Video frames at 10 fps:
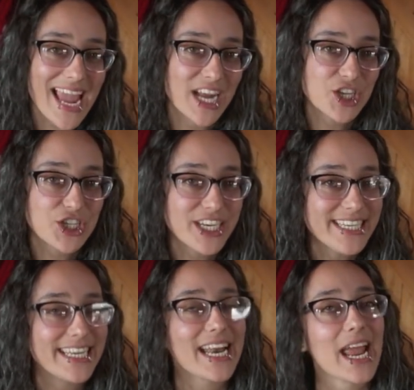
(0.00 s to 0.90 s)
And
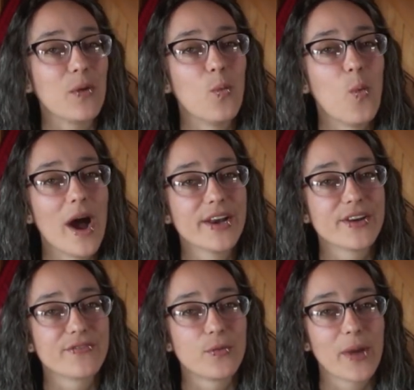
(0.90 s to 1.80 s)
she did a
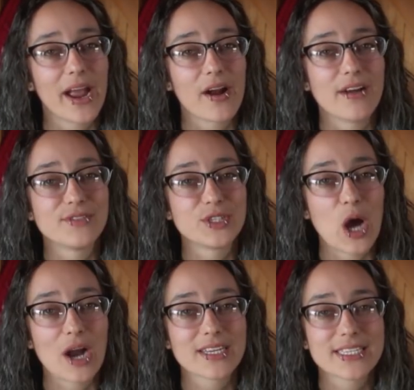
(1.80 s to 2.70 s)
wonderful pair of
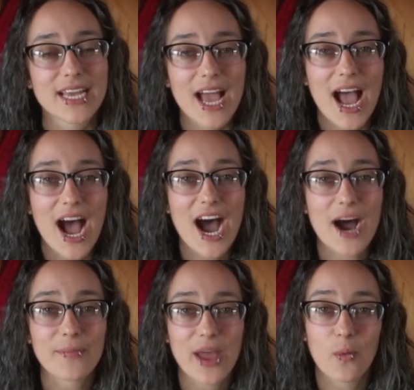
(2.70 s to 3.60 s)
socks
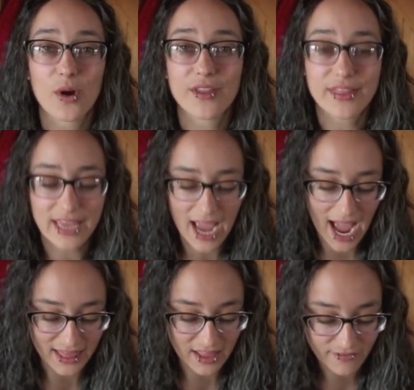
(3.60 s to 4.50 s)
that were the
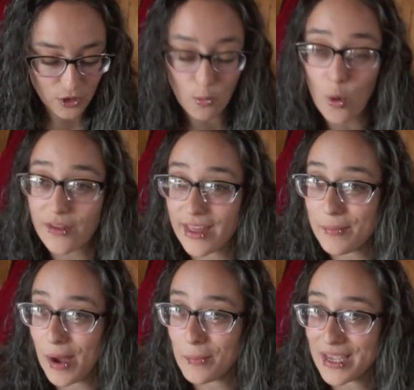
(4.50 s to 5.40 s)
I Love You More
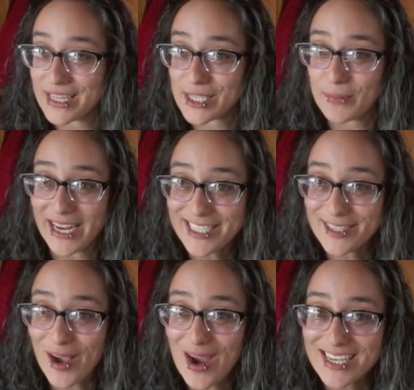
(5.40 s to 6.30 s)
Than Pumpkin Spice
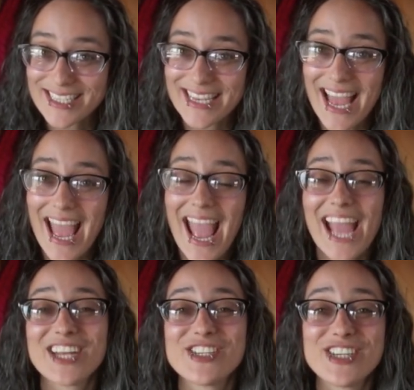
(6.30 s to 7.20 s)
socks.
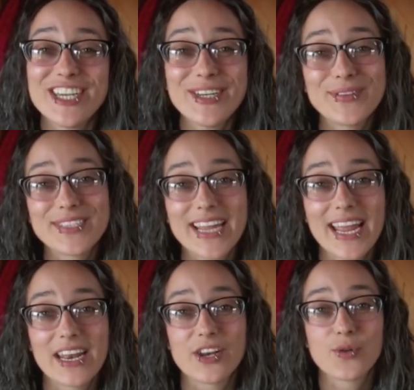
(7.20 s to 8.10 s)
And she used
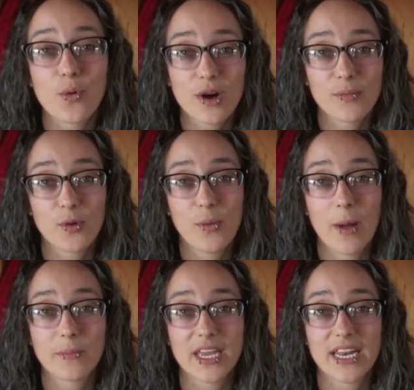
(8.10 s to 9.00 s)
an adorable
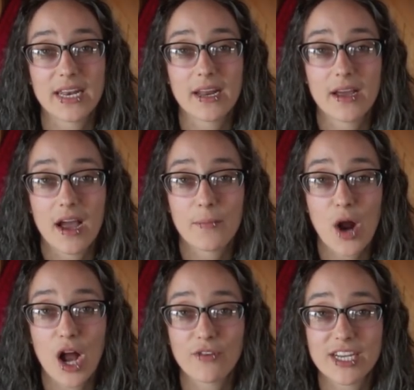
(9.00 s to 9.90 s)
pumpkin
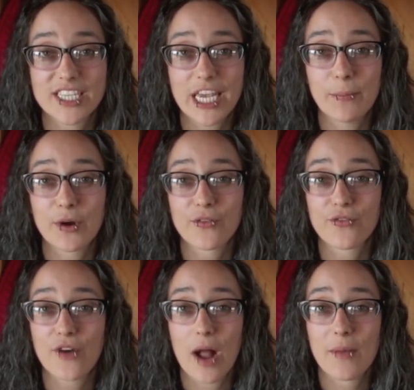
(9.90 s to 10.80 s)
progress keeper
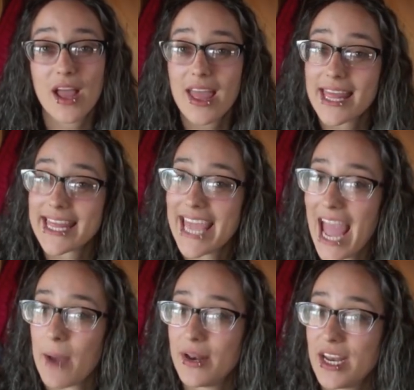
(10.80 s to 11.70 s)
from the
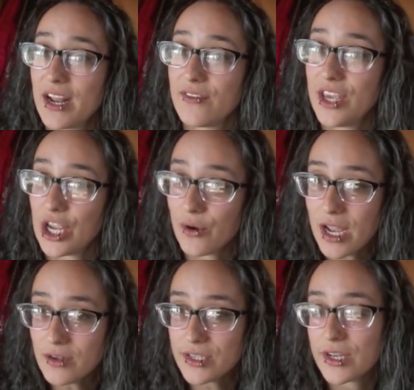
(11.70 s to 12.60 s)
Cabinet of
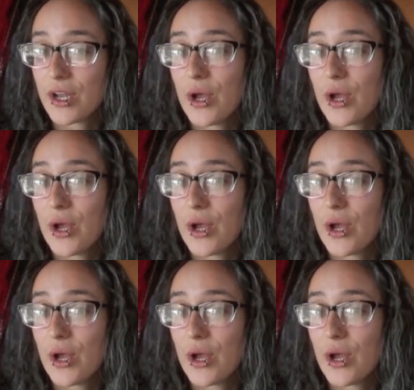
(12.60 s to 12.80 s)
Curios,